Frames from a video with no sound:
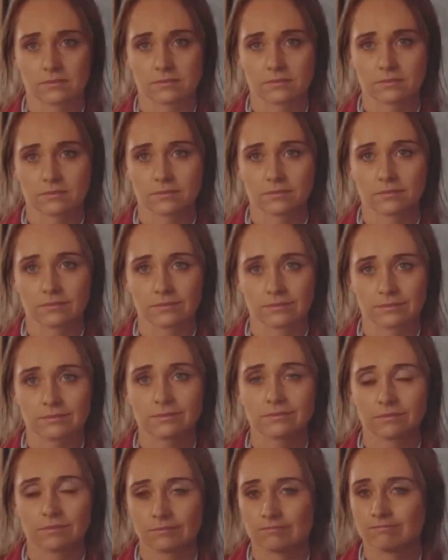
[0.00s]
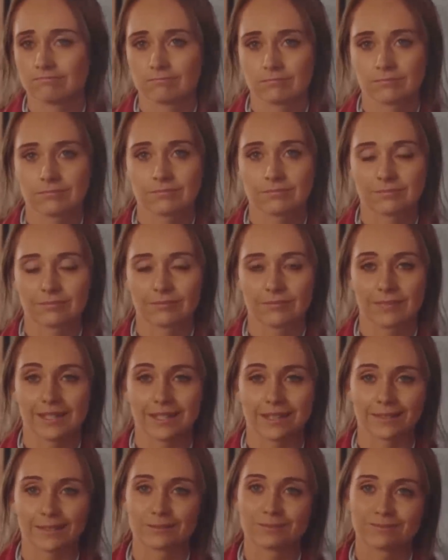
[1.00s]
bad blood between Finn's
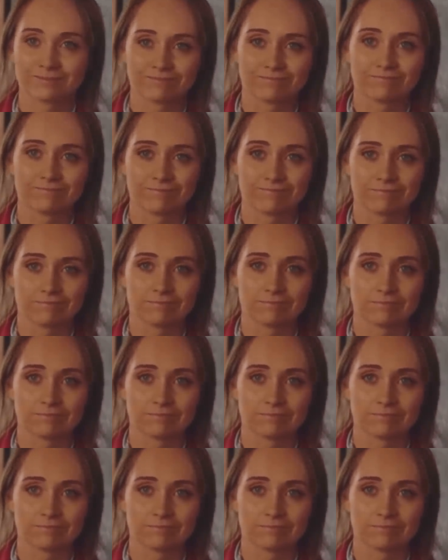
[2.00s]
grandfather and Jack.